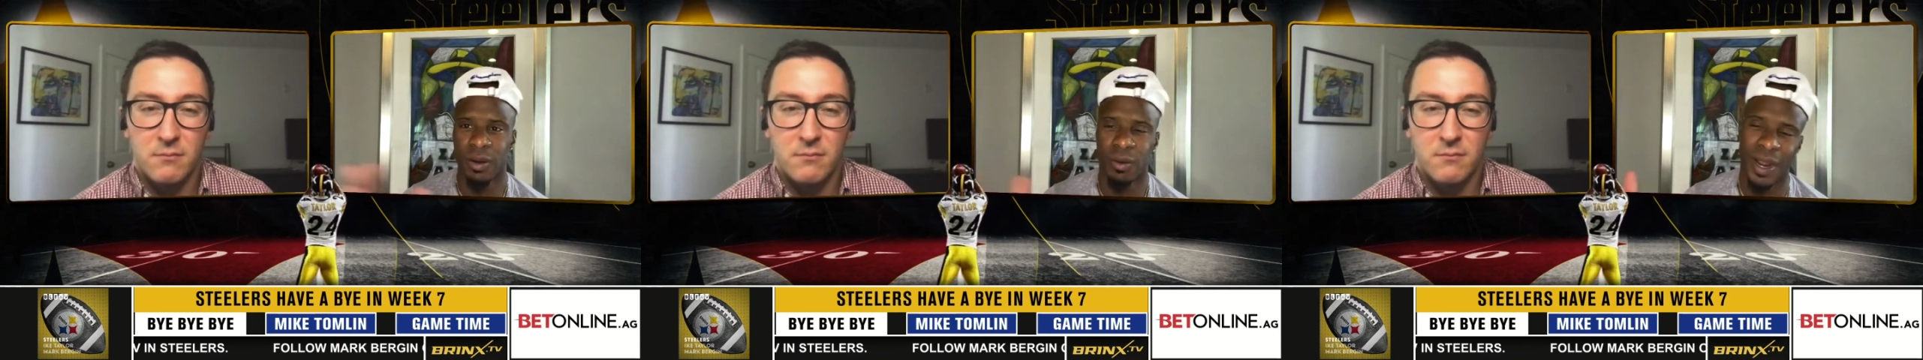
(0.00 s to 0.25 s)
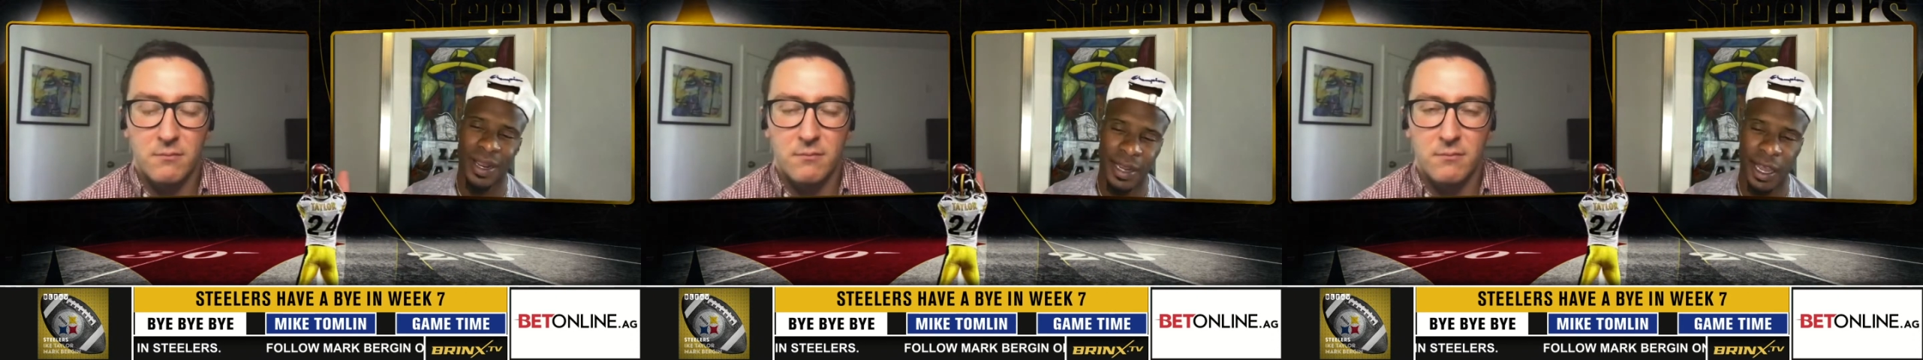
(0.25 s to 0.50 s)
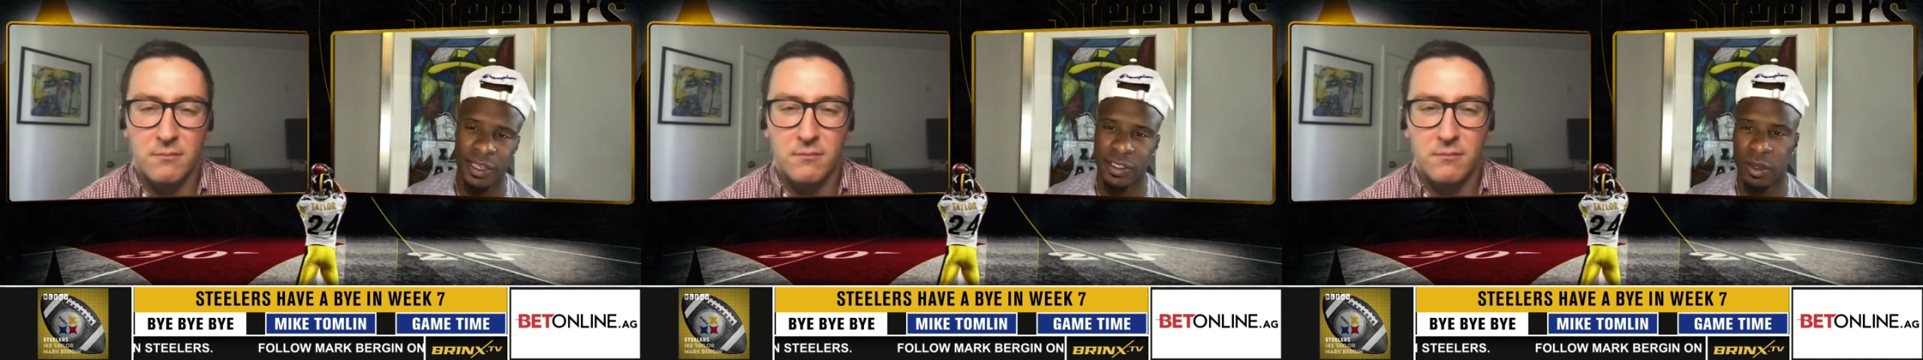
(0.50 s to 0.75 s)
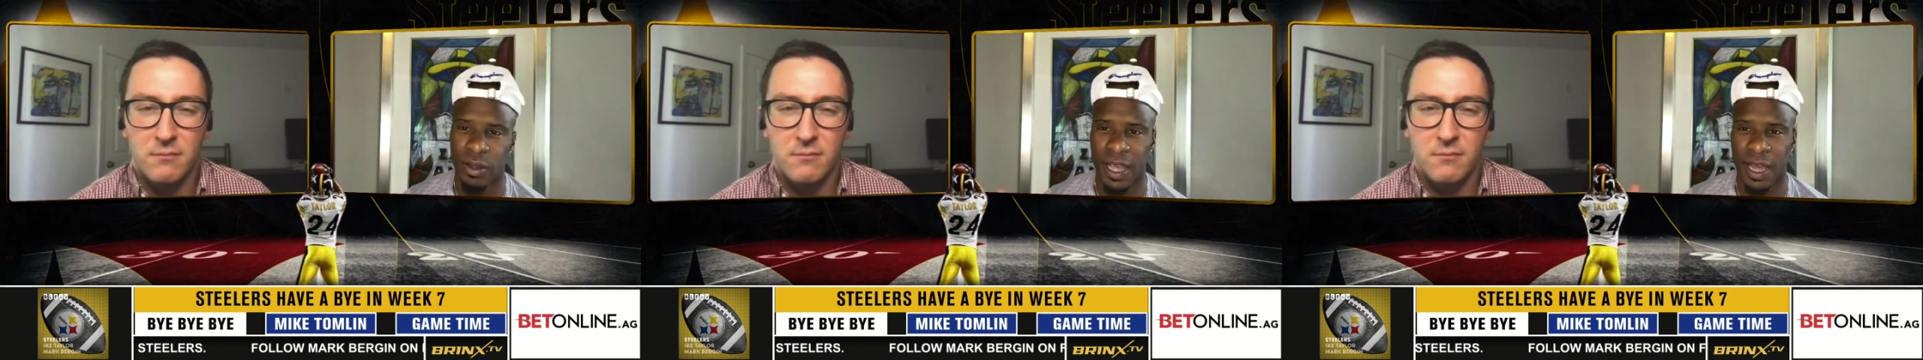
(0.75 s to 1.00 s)
Speaker 1: right now it's
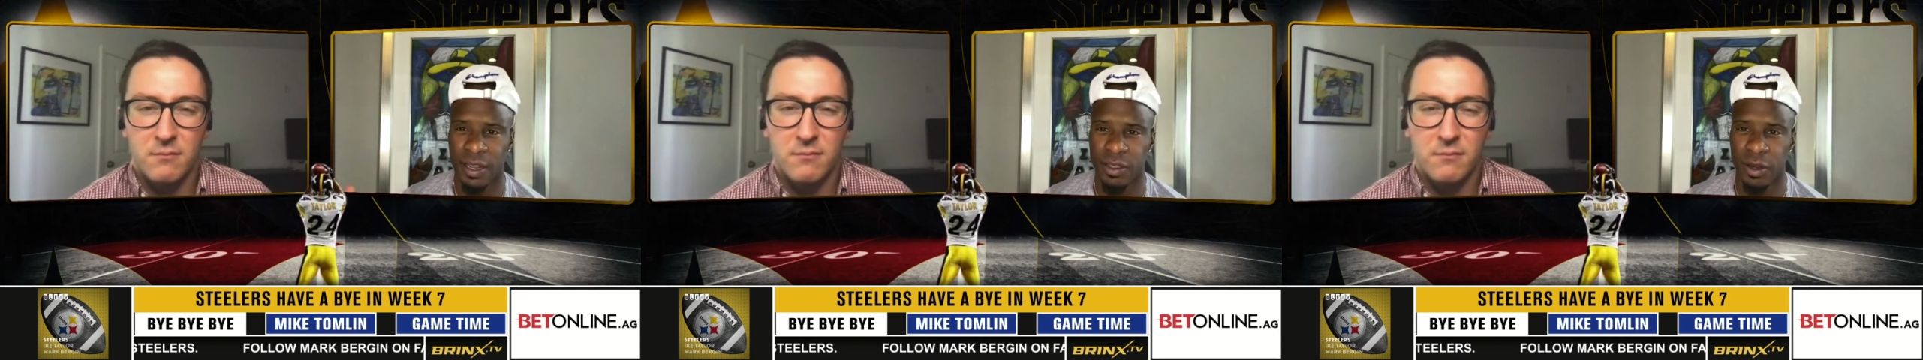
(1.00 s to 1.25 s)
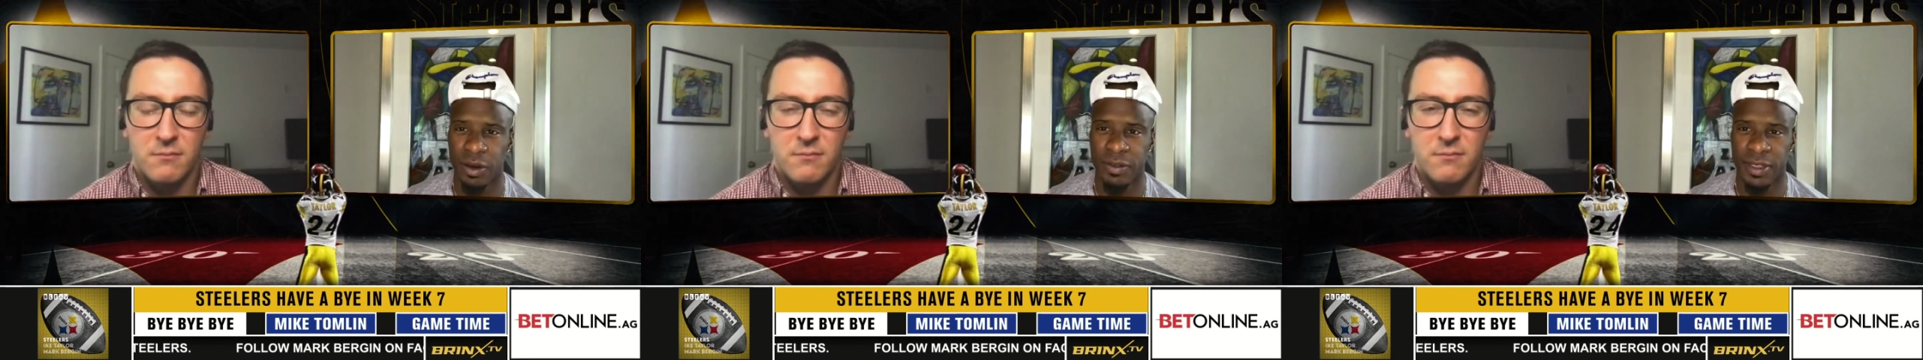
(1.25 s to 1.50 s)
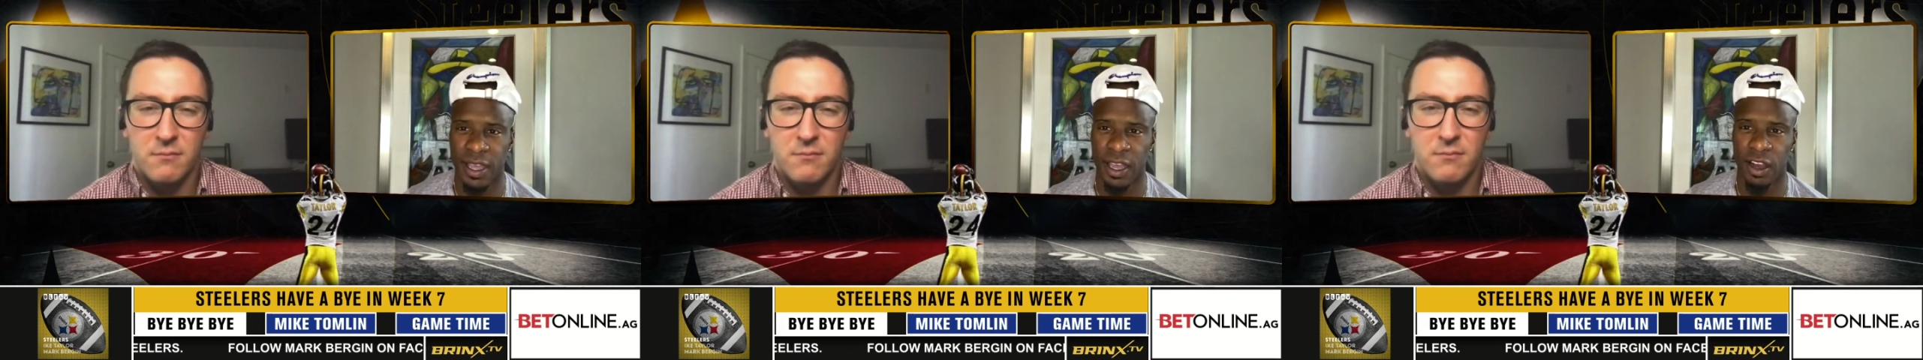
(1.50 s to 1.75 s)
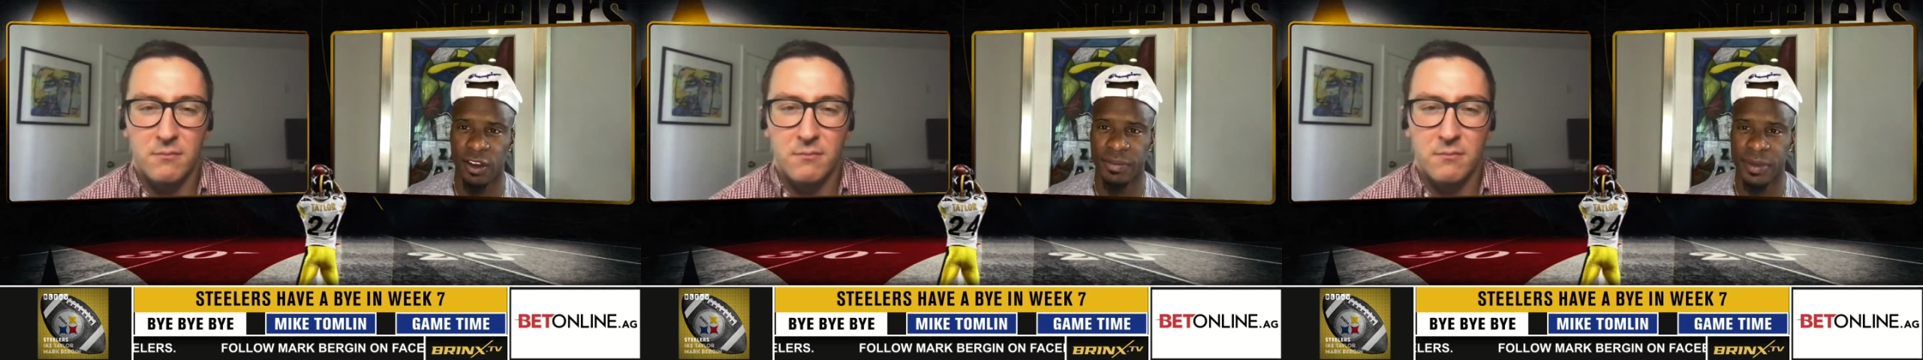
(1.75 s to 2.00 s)
going to kind of throw everything
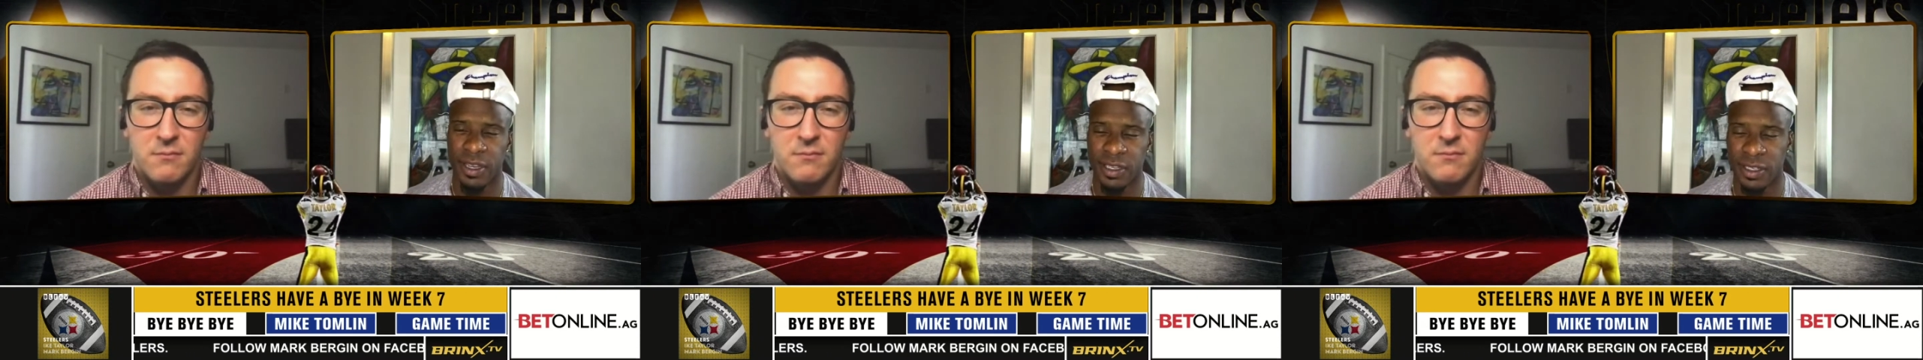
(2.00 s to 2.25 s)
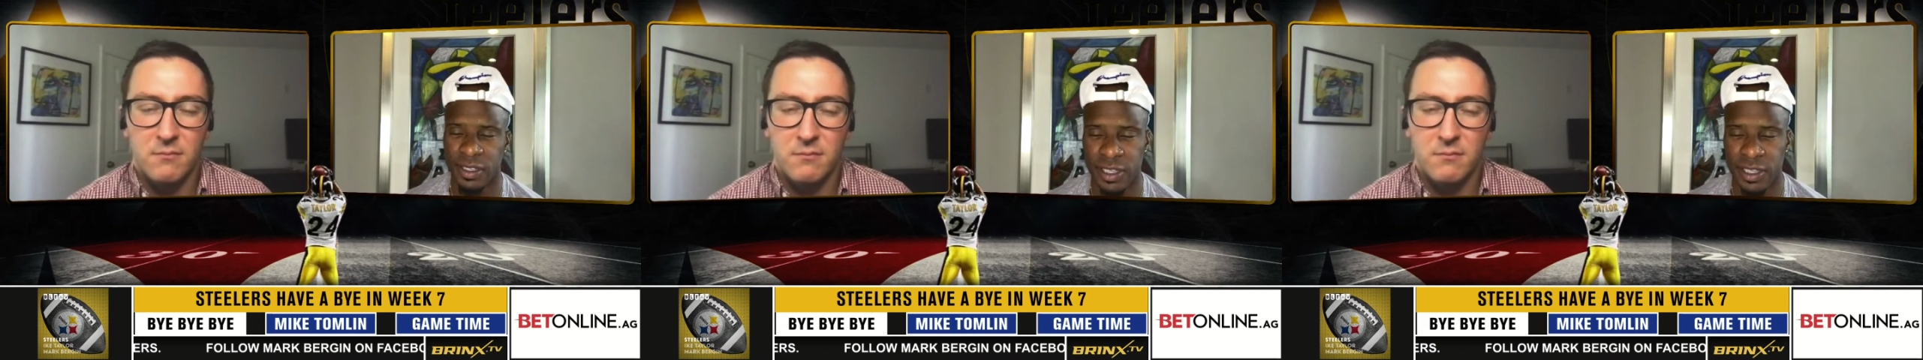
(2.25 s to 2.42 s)
off because of the